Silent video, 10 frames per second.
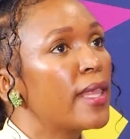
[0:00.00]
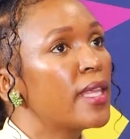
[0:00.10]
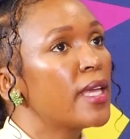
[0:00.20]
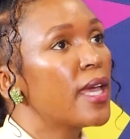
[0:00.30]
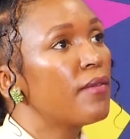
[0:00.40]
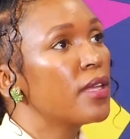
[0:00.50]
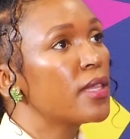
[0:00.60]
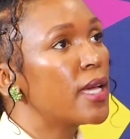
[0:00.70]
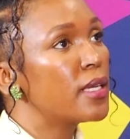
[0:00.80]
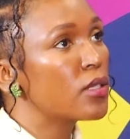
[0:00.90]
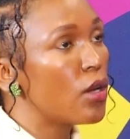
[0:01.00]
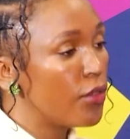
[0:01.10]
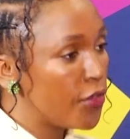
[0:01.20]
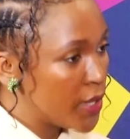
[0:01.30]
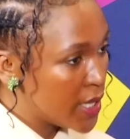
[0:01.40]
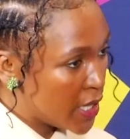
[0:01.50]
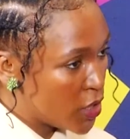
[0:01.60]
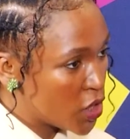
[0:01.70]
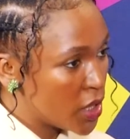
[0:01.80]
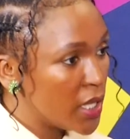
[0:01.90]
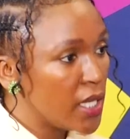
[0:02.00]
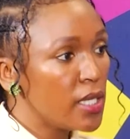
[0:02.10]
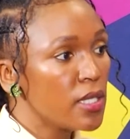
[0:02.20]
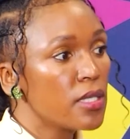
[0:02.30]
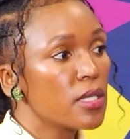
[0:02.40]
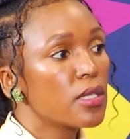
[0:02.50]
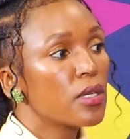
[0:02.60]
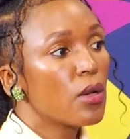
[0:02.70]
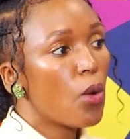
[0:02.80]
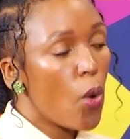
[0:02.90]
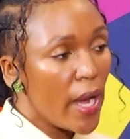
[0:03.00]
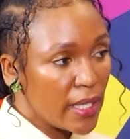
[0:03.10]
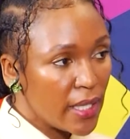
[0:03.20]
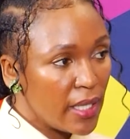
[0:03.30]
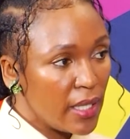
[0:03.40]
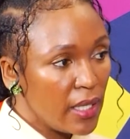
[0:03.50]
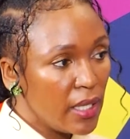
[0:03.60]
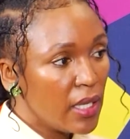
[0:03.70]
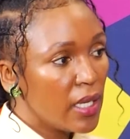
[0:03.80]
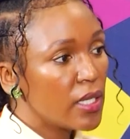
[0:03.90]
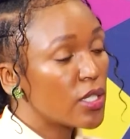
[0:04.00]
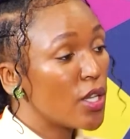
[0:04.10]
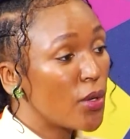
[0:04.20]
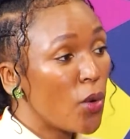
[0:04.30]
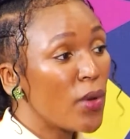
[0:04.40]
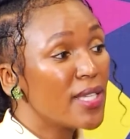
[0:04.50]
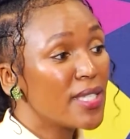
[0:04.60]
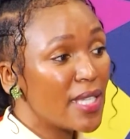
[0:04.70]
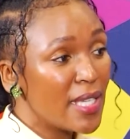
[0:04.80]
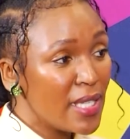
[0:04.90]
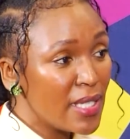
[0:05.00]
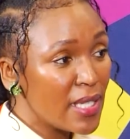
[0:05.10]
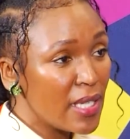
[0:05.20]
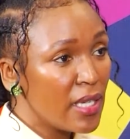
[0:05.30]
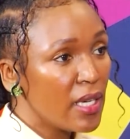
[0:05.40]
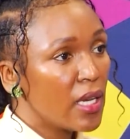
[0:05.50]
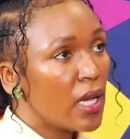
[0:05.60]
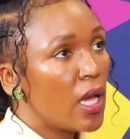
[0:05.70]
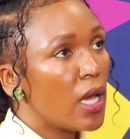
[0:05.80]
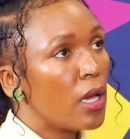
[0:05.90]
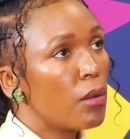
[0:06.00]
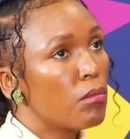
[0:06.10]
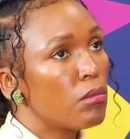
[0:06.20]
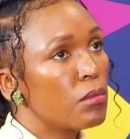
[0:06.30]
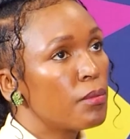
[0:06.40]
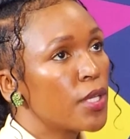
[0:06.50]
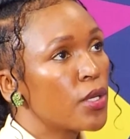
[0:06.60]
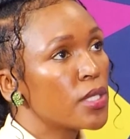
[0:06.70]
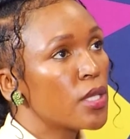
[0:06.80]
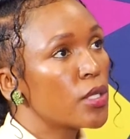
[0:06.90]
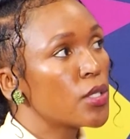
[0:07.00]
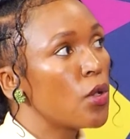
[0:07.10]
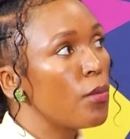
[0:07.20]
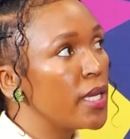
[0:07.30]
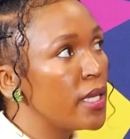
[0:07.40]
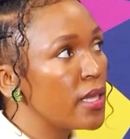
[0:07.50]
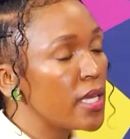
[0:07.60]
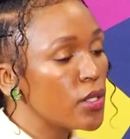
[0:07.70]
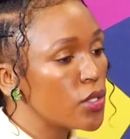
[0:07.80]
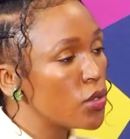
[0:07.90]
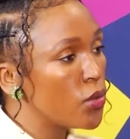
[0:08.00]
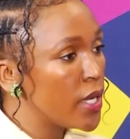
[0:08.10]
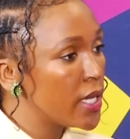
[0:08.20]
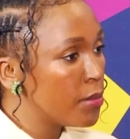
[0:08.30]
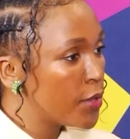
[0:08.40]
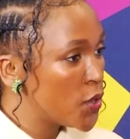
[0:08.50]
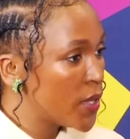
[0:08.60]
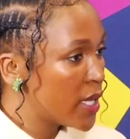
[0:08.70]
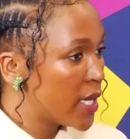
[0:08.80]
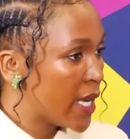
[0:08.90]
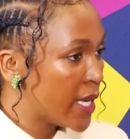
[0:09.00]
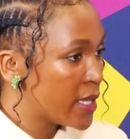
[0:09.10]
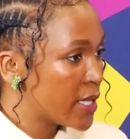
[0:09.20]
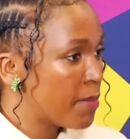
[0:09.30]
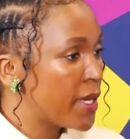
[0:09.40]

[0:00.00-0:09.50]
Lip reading: I think having that confrontation is quite key. It's not always easy. because there are so many things to read in between the lines.